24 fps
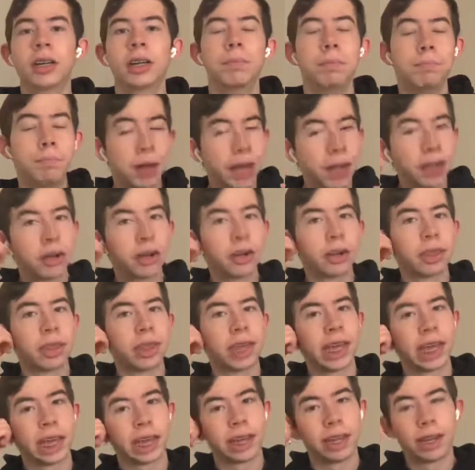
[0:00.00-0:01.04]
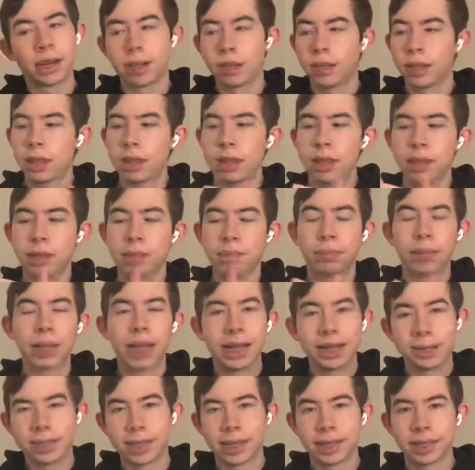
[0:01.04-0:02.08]
better than the
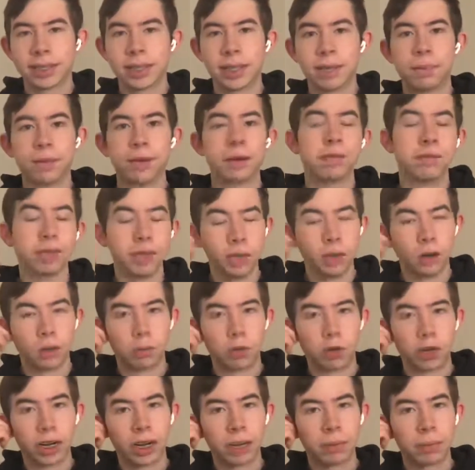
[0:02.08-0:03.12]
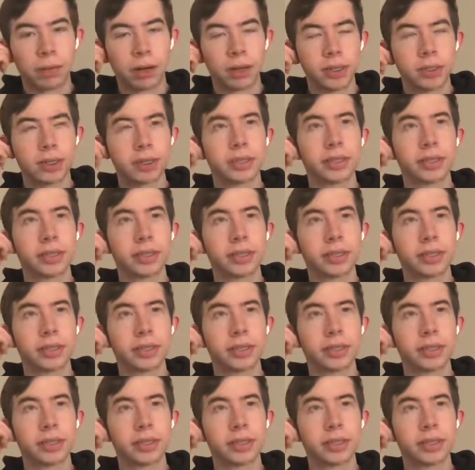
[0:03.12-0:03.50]
plastic tip of the normal AirPods.